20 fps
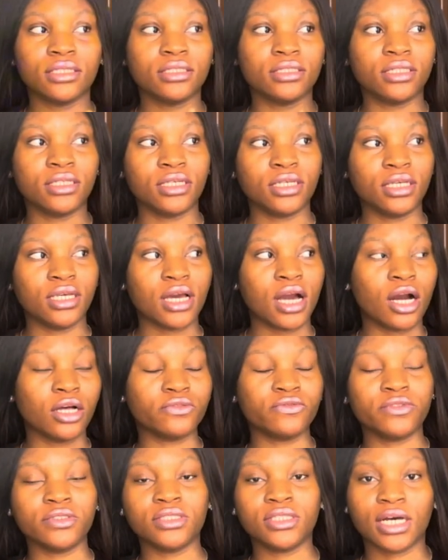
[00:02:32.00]
the
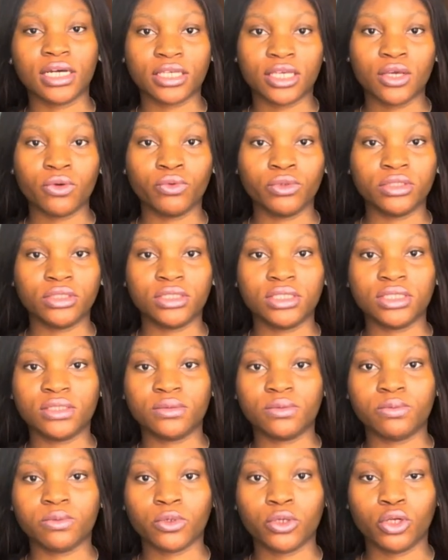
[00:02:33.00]
outfit that came with these
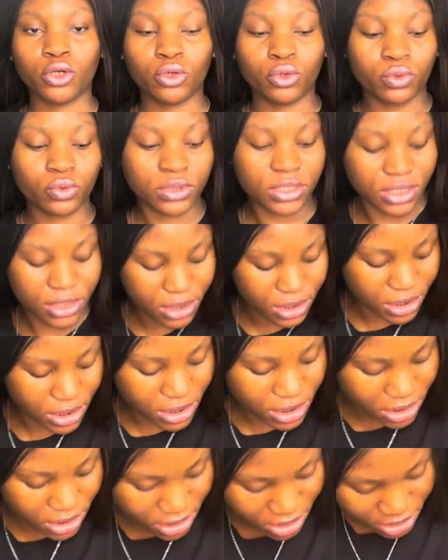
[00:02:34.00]
clothes.
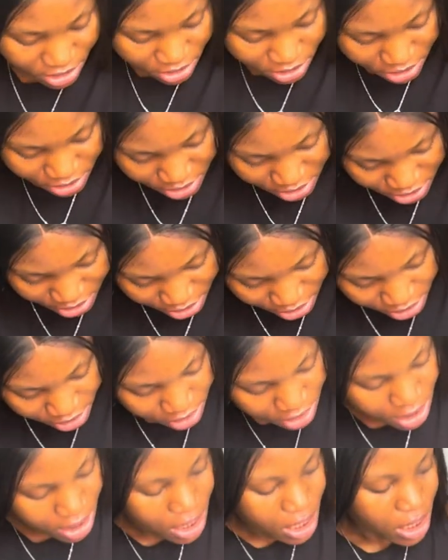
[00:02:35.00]
This is the
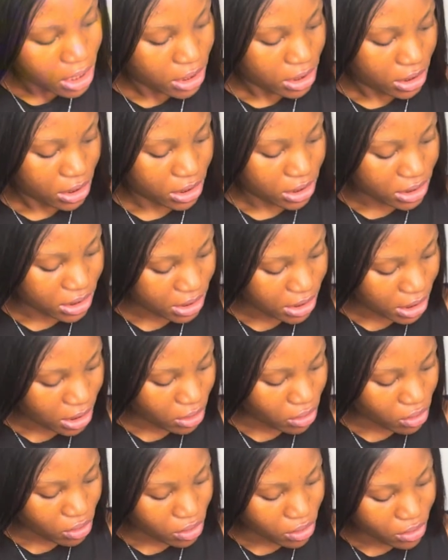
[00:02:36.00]

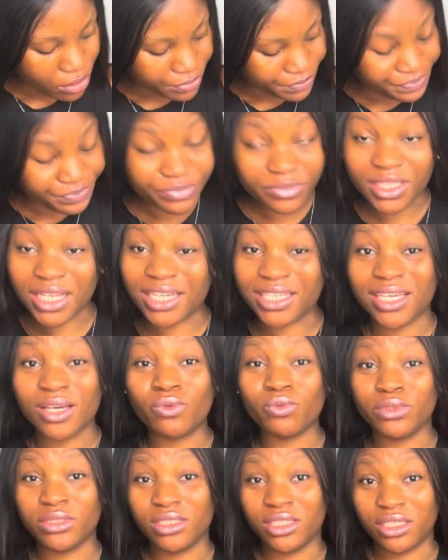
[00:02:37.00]
e-tailor that
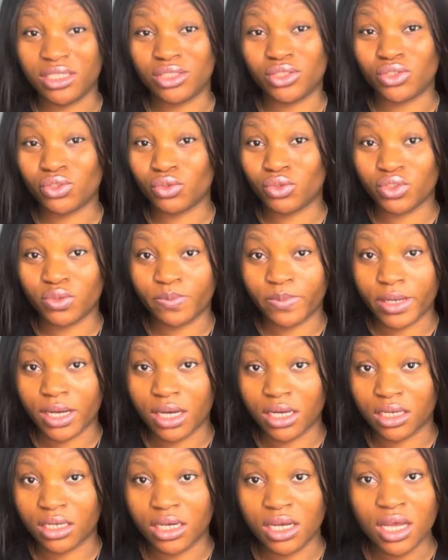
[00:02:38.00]
came with the tote
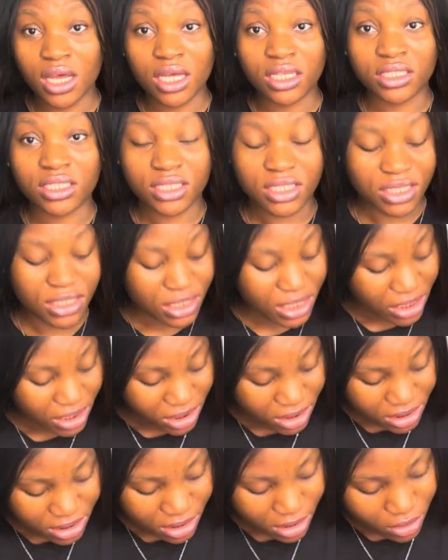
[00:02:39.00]
bag. This is the
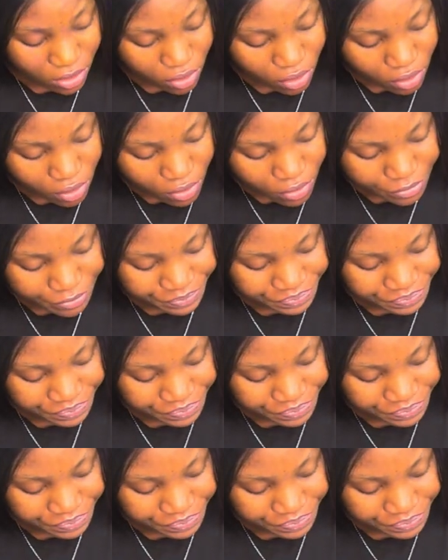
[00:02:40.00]
e-tailor